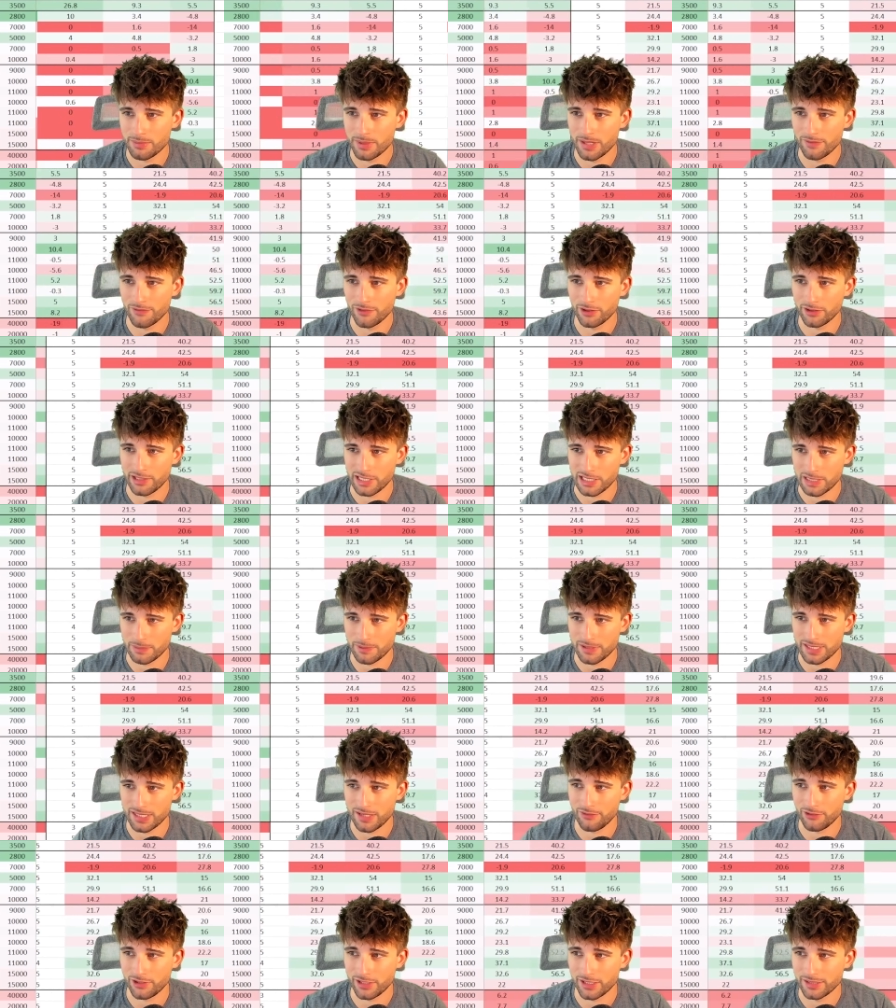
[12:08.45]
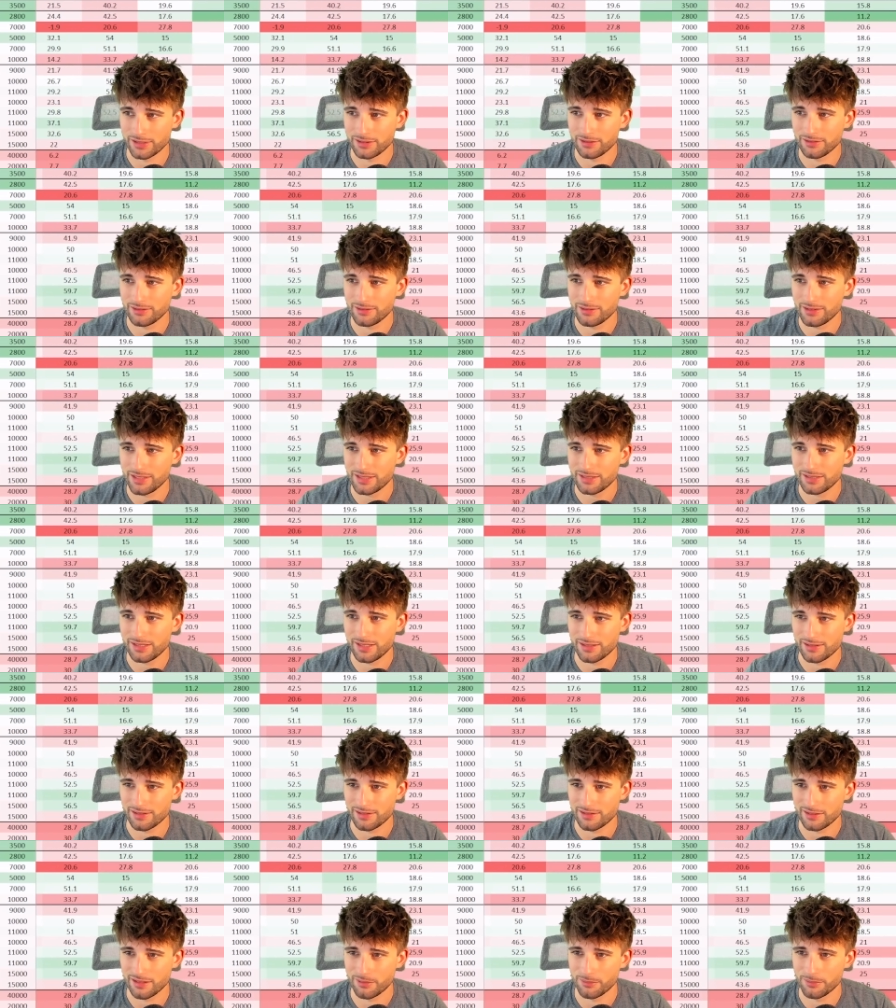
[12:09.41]
But if you're looking specifically at this
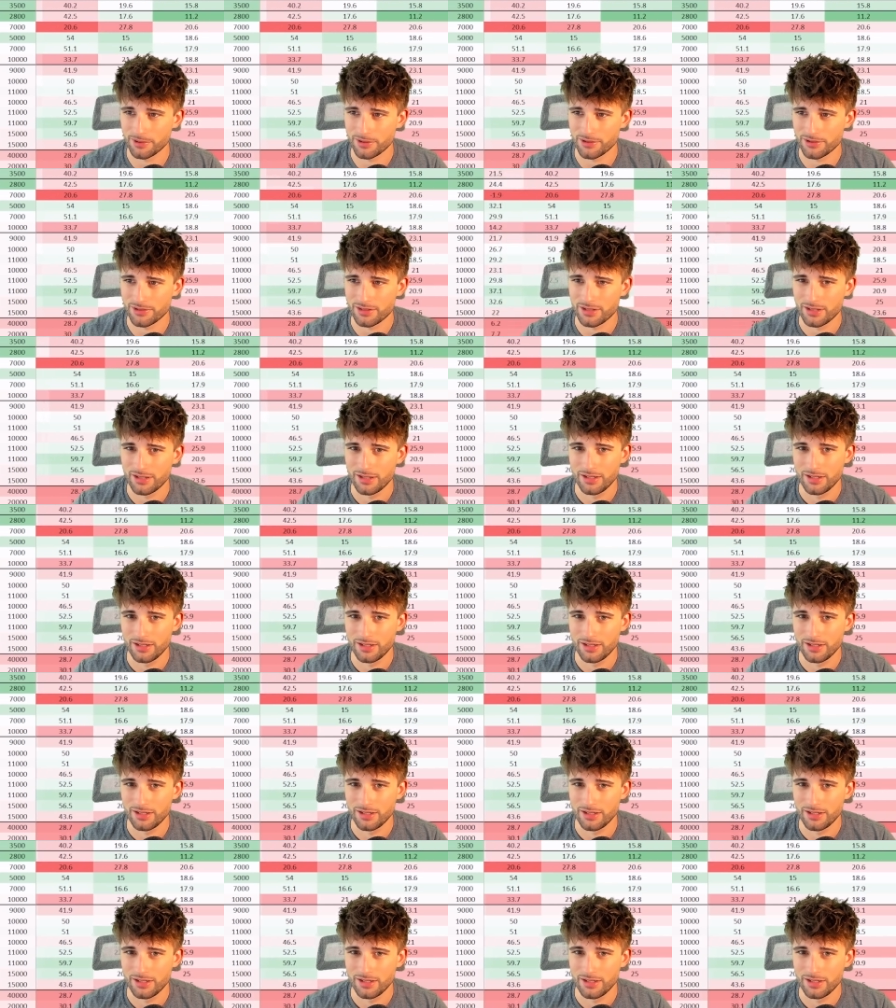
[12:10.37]
season's numbers,